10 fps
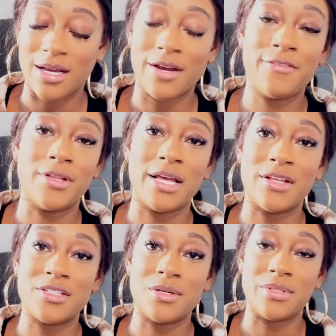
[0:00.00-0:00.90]
I feel like they're
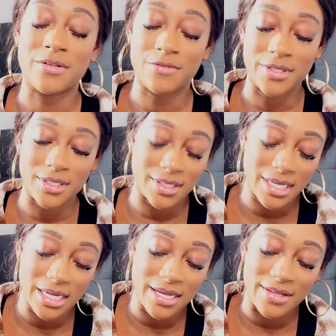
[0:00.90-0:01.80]
so different.
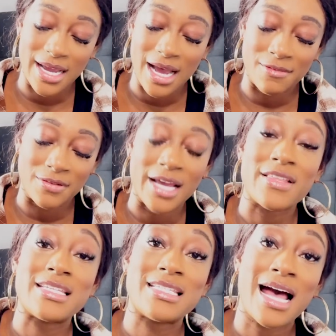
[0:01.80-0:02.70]
They have like the
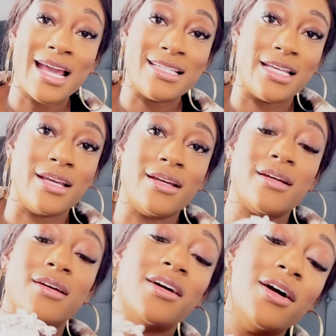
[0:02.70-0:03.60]
sizing
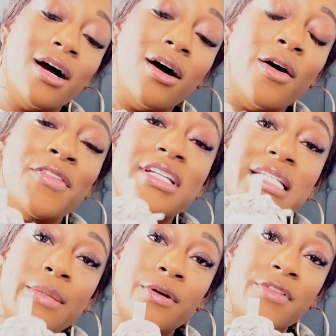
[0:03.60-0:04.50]
on the
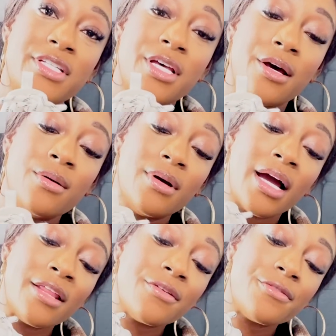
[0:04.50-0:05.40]
tip of the toe
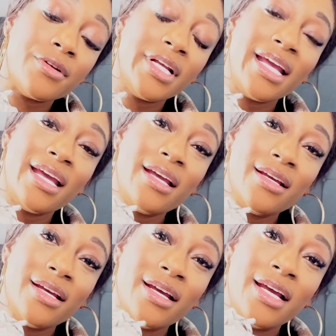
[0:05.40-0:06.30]
at the front here,
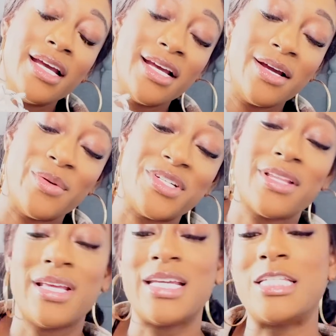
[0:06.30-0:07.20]
which I
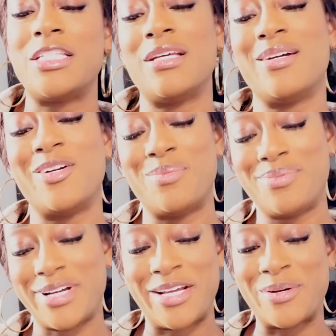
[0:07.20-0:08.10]
think is
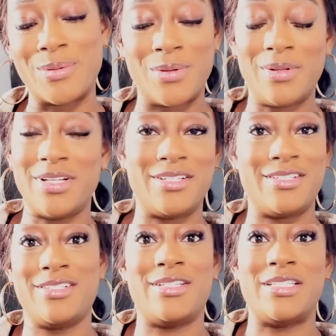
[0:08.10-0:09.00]
pretty cool. It
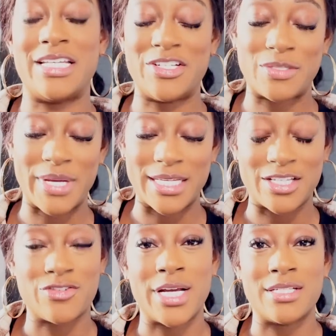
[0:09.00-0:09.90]
just makes the
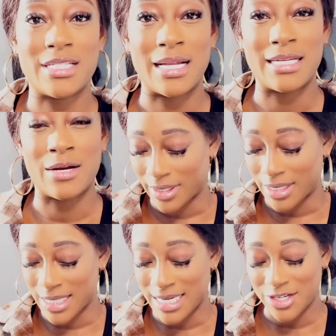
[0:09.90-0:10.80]
trainer stand out,
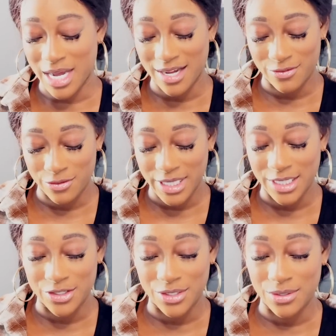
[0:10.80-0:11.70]
and I really
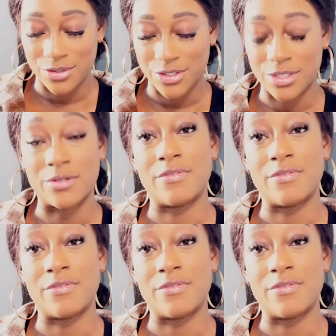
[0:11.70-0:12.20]
do just love